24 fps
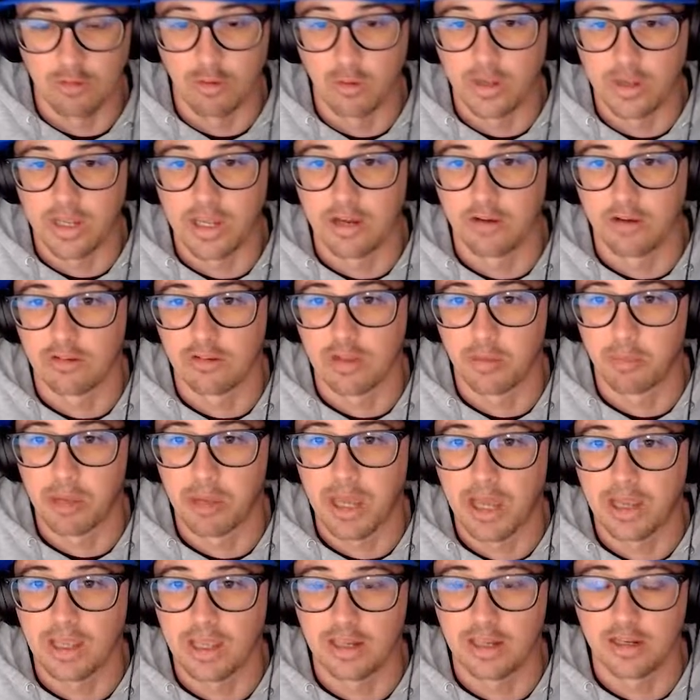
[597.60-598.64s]
quick here at the
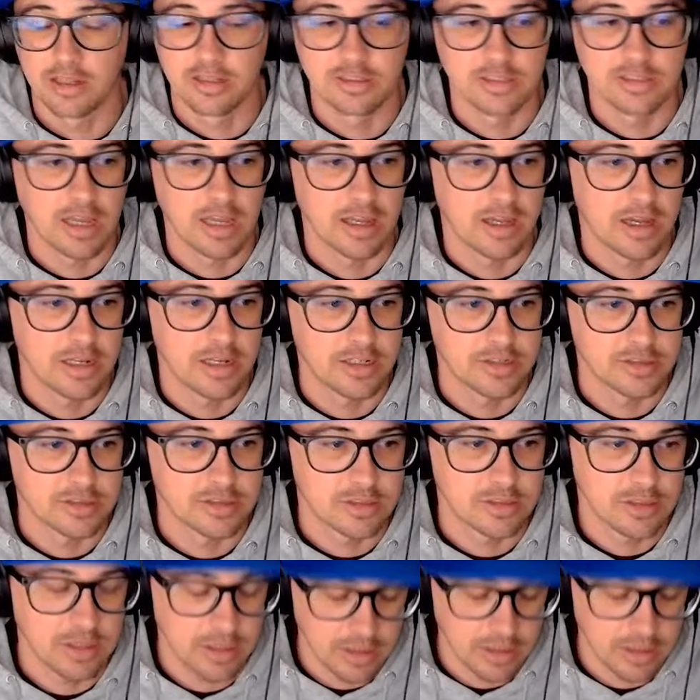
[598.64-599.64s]
back end because I just